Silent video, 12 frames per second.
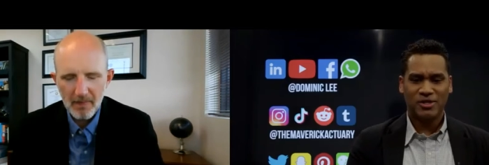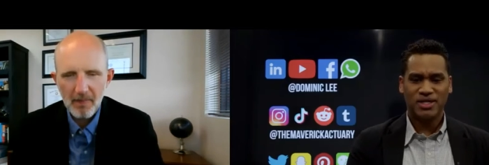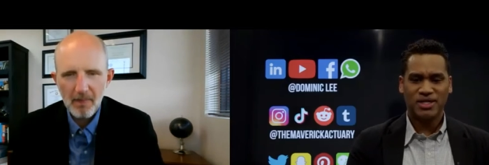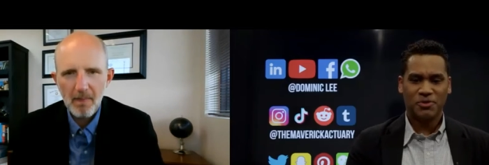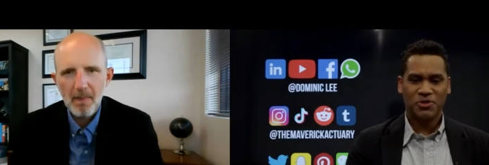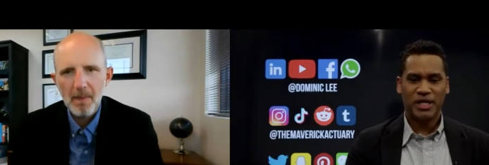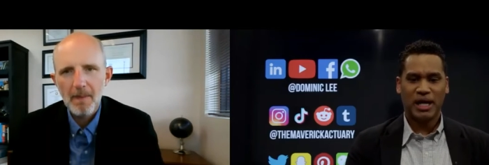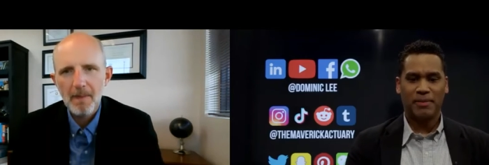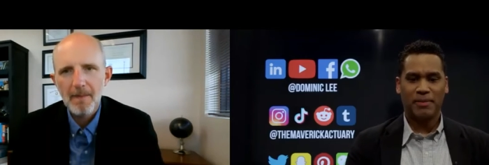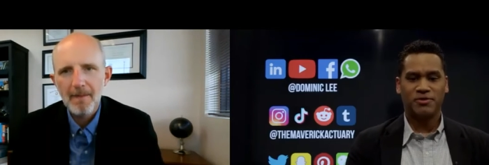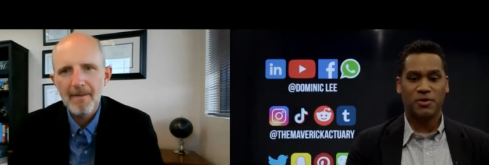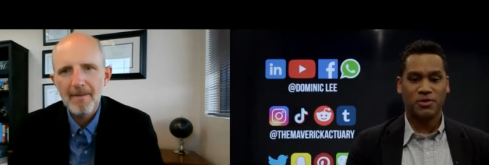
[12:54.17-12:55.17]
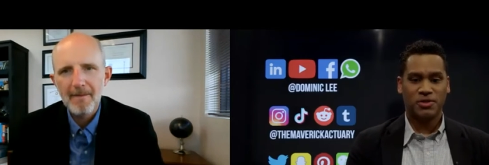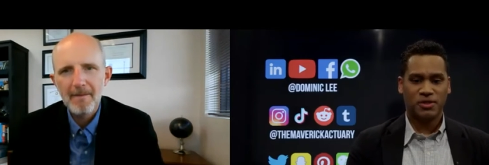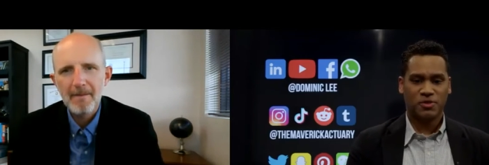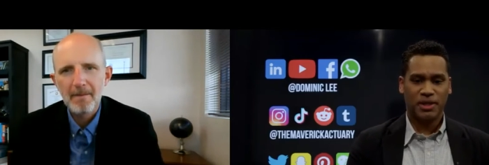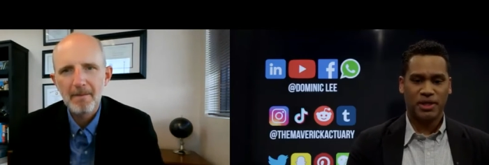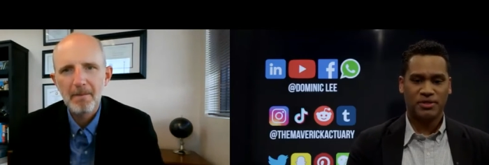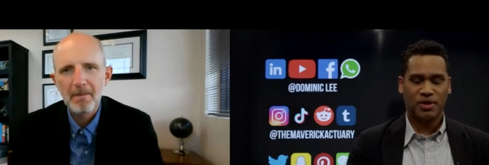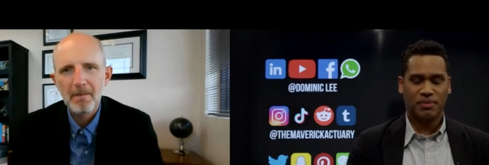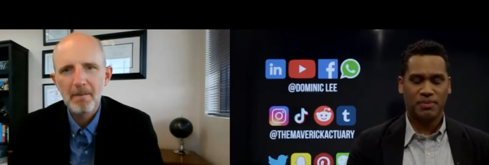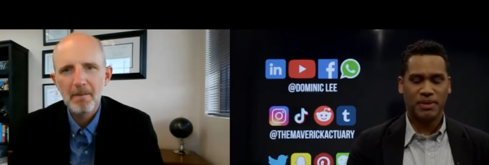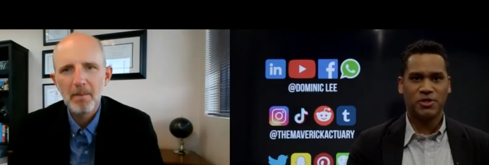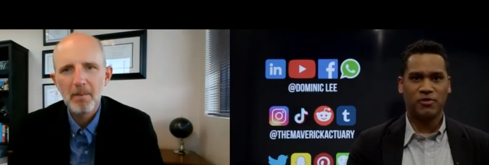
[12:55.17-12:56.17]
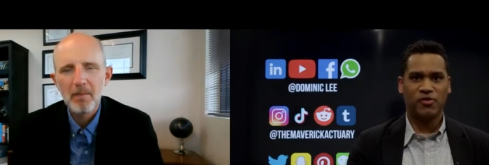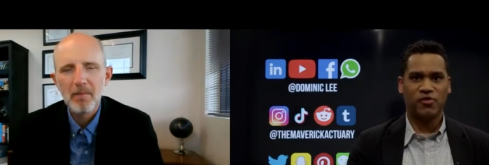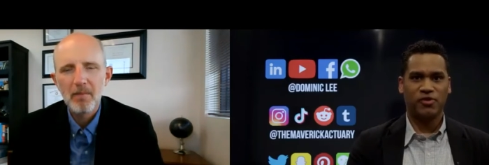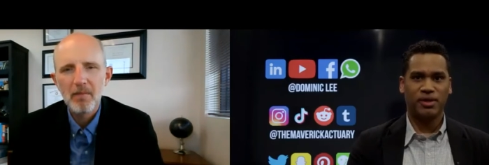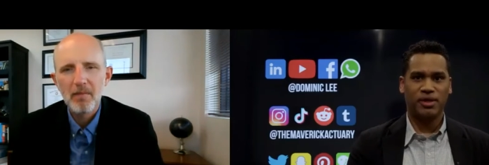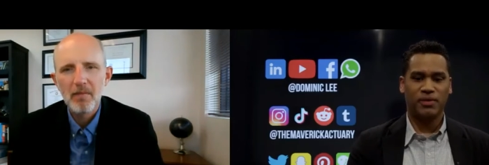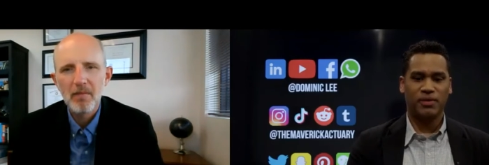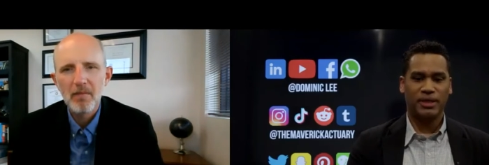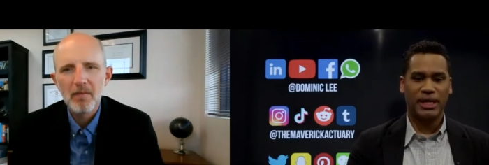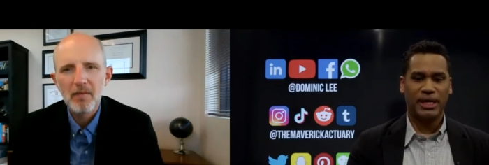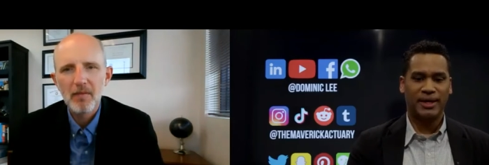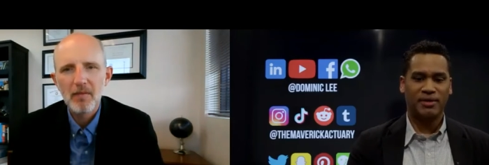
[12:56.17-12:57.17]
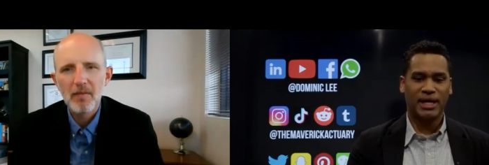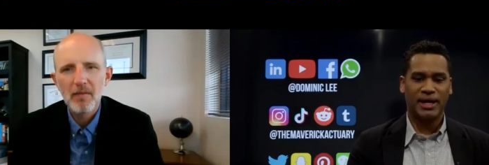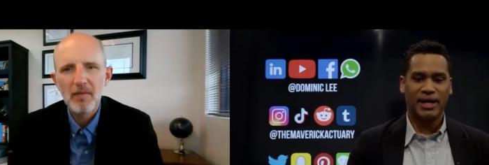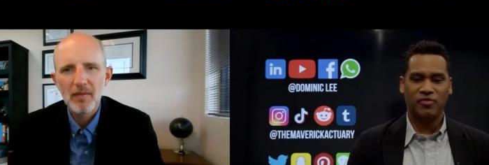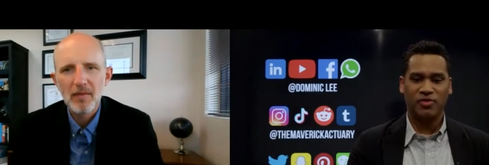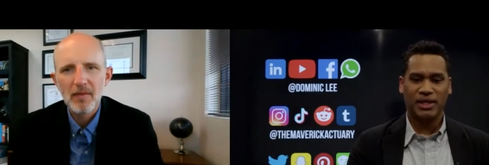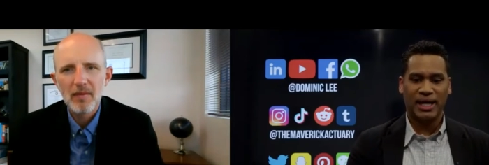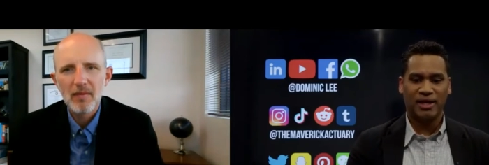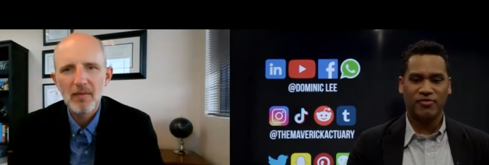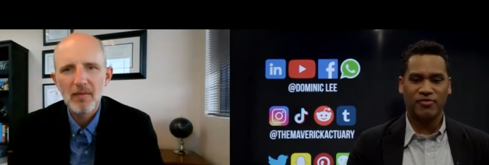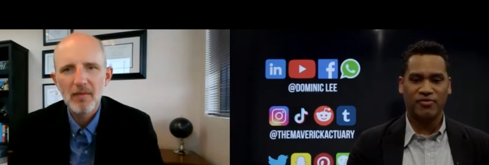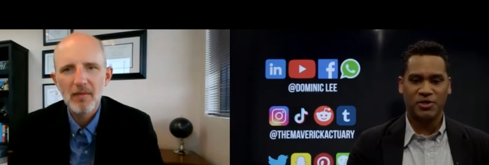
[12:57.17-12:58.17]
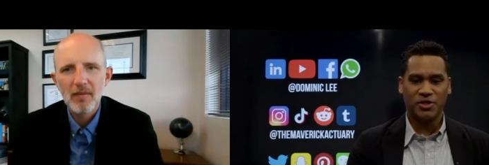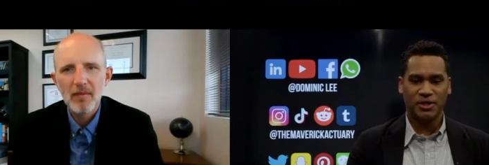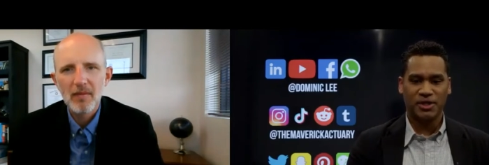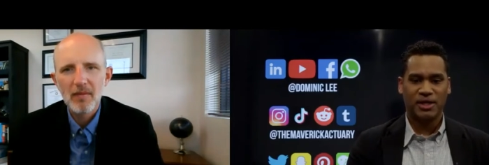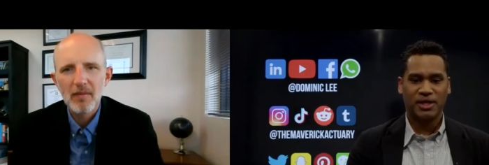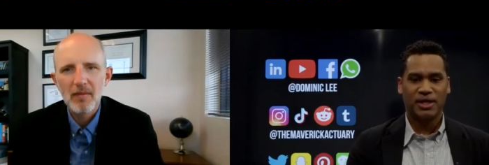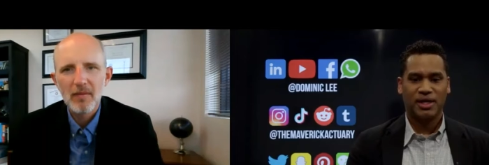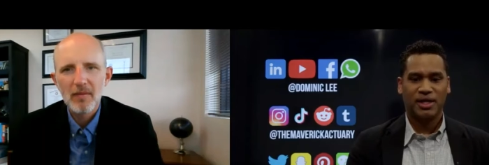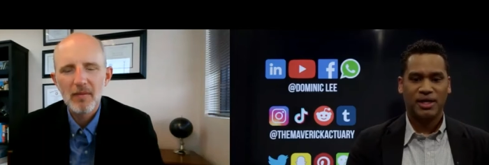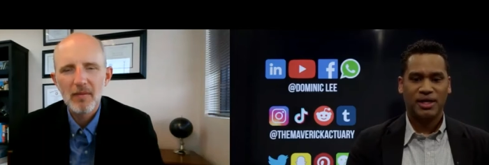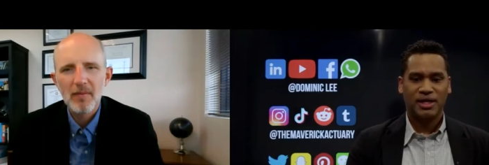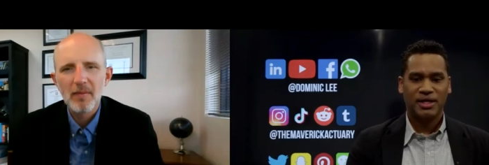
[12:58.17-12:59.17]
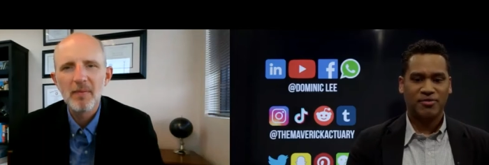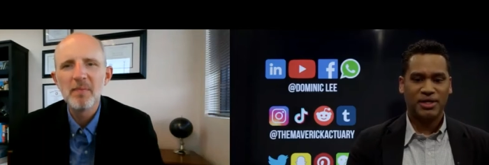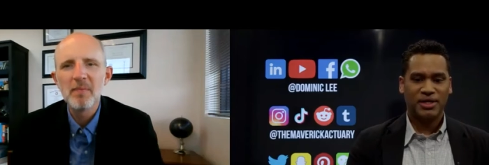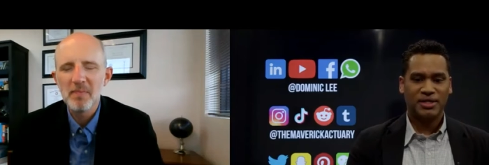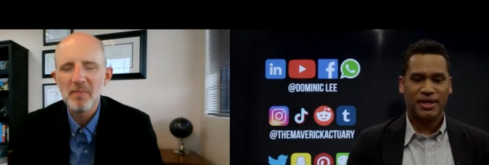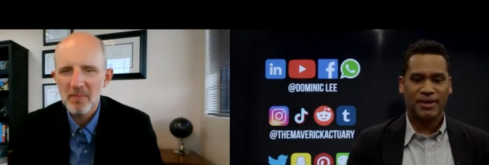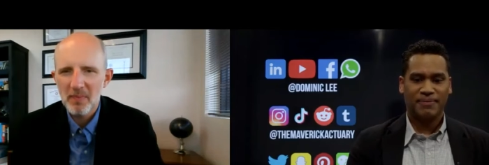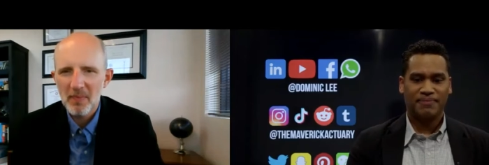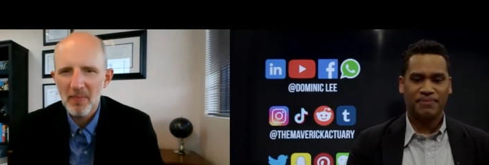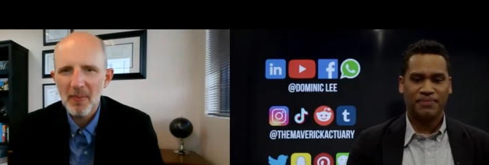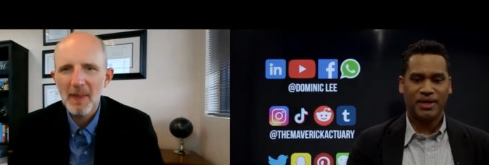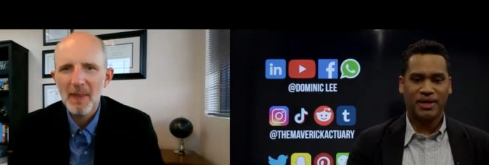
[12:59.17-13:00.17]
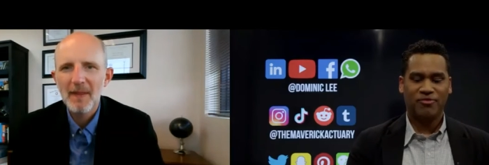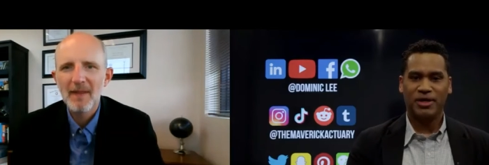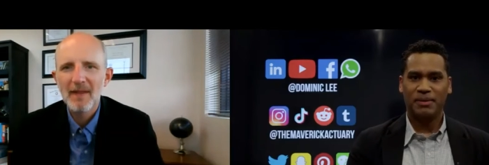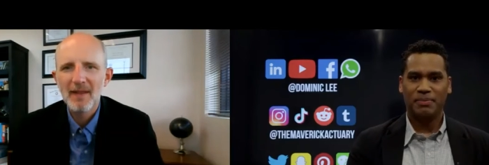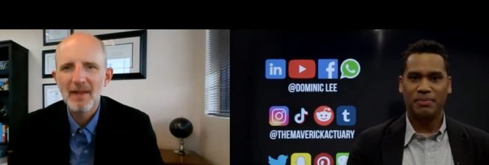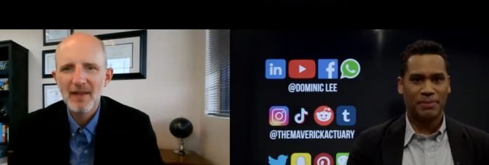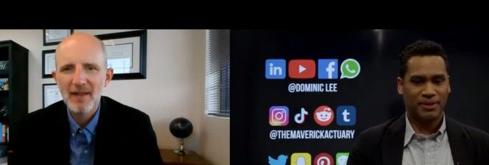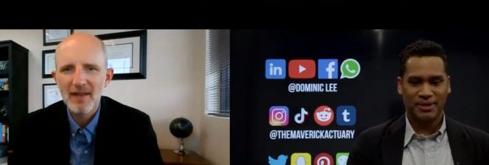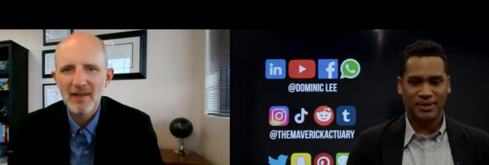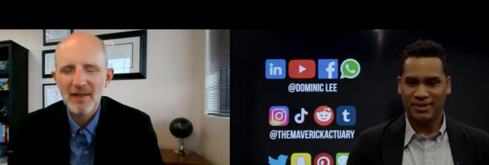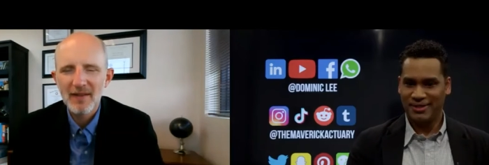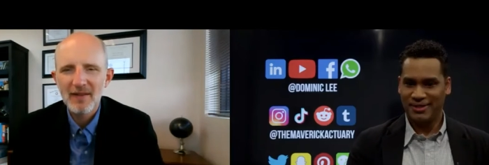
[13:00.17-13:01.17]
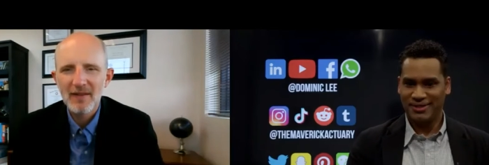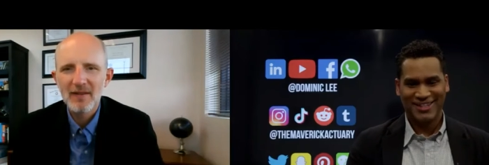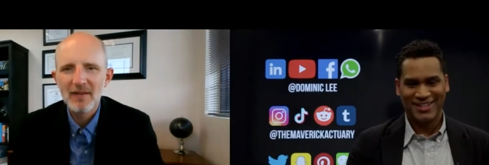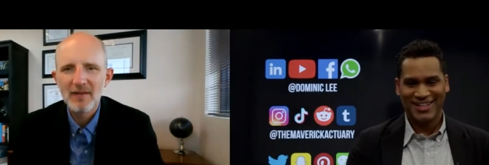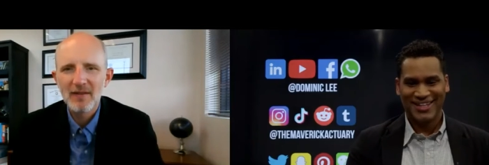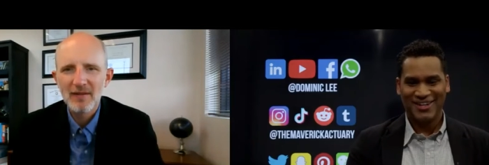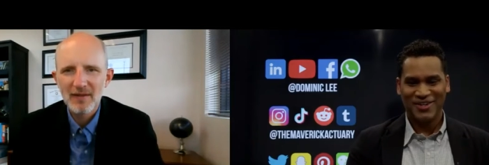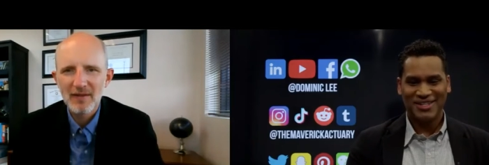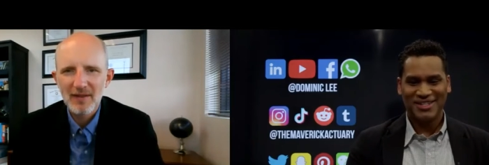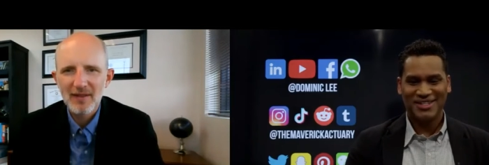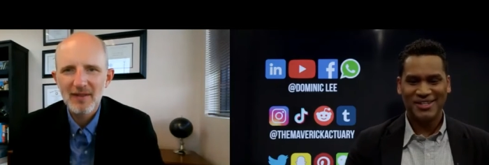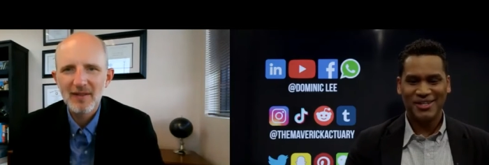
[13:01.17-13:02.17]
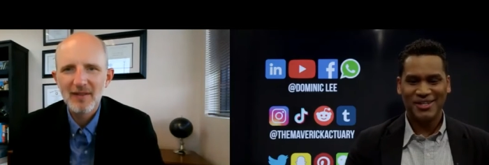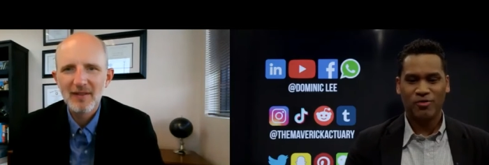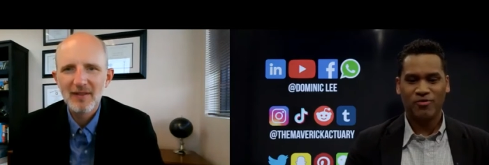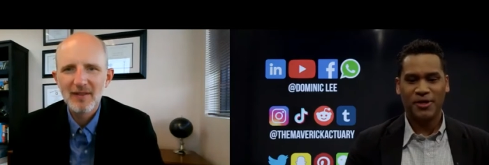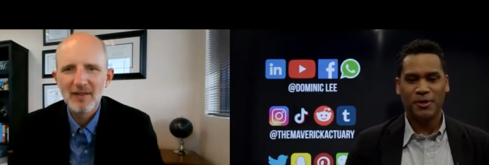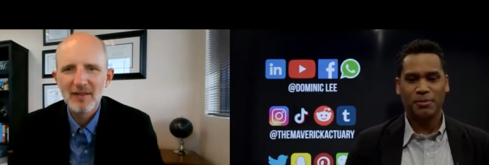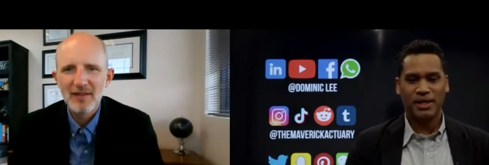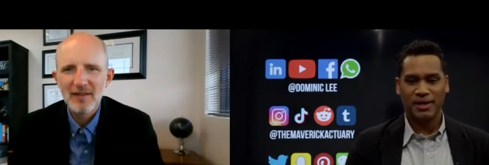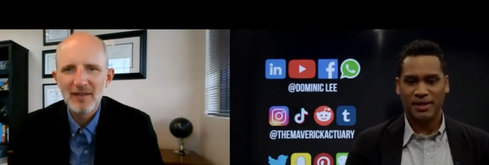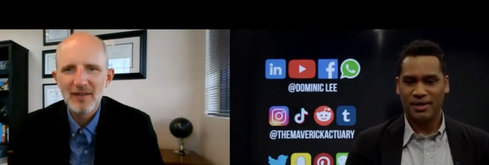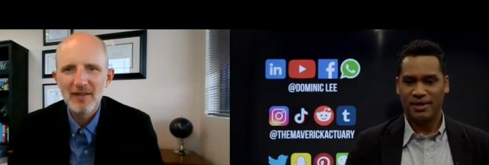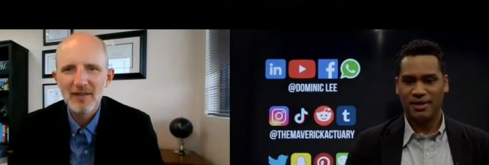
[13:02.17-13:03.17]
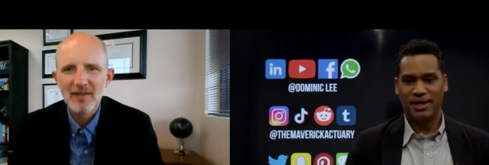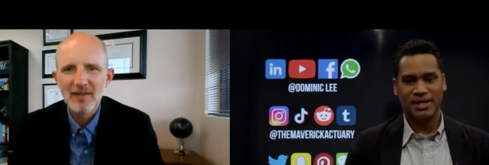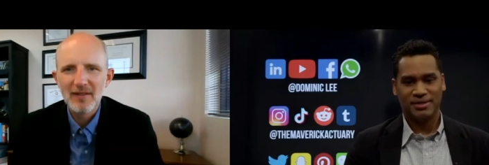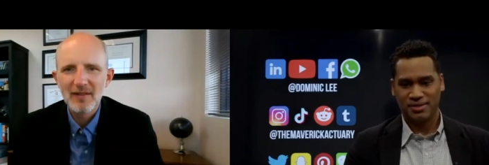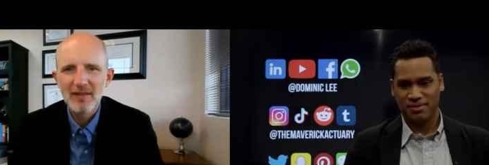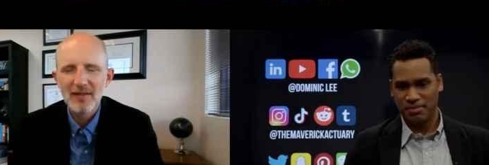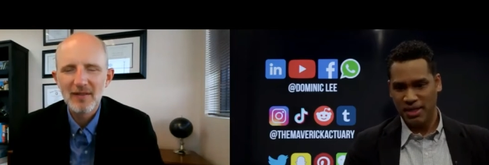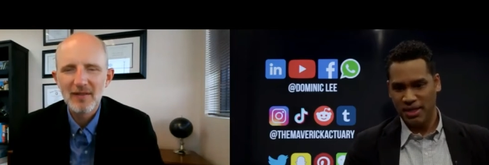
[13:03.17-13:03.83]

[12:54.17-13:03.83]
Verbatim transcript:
Speaker 1: spend so much time in the social space. So I'm not sure if you're familiar with Gary, Gary V, Gary Vaynerchuk. He's mm-hmm. a he's a, a very popular, you know, he's a CEO of VaynerMedia. He has this